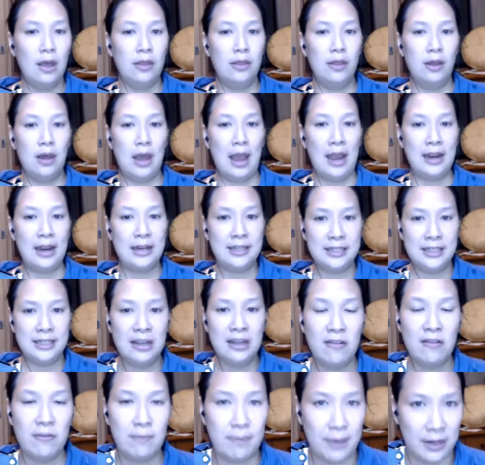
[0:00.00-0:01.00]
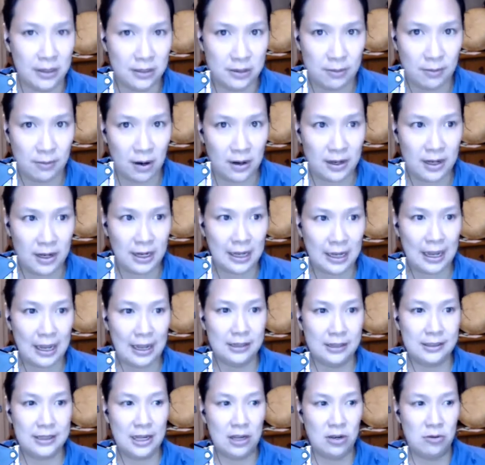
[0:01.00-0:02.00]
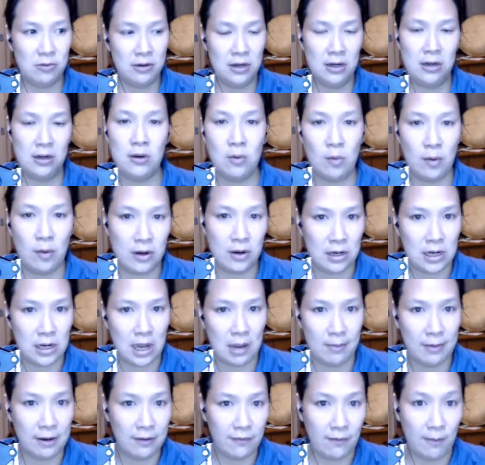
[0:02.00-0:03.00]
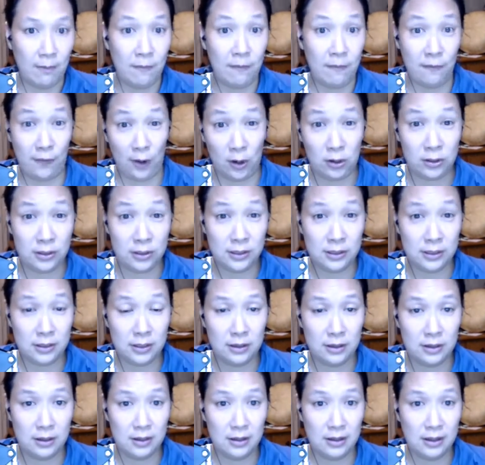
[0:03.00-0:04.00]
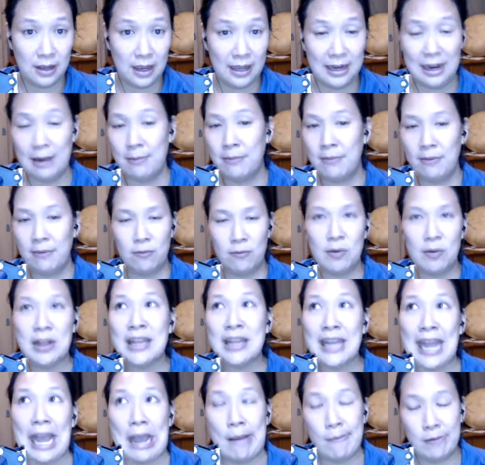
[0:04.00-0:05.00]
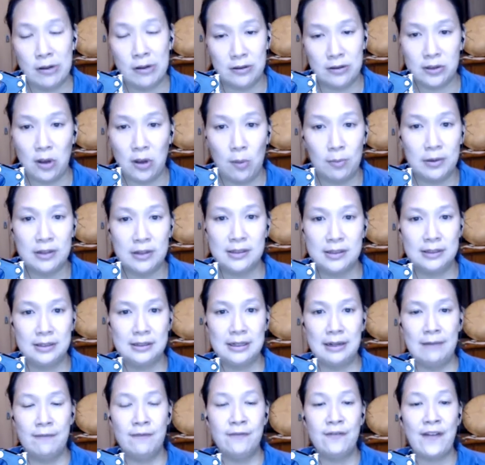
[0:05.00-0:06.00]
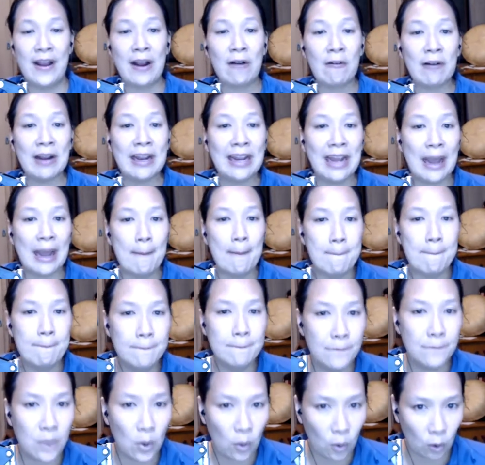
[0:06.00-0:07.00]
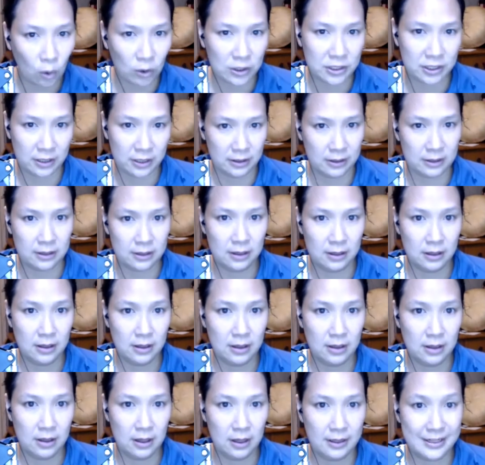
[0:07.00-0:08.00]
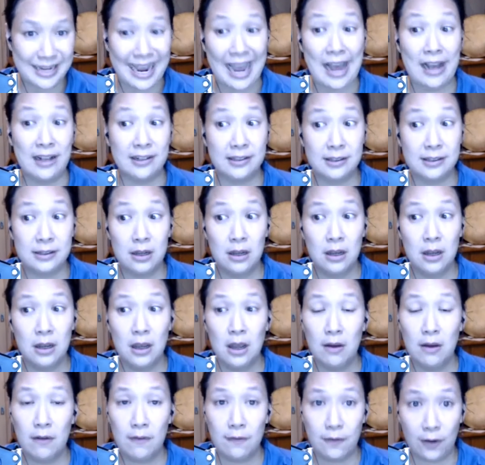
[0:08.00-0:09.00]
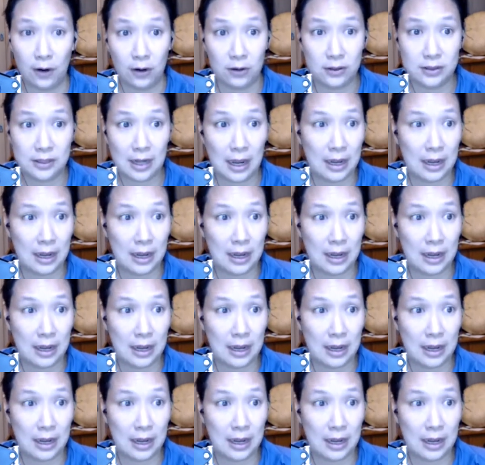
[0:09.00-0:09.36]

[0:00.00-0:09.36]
the idea of benchmarking is that you need to know where you're coming from first. And I'm really hammering this home because it's a very important task first.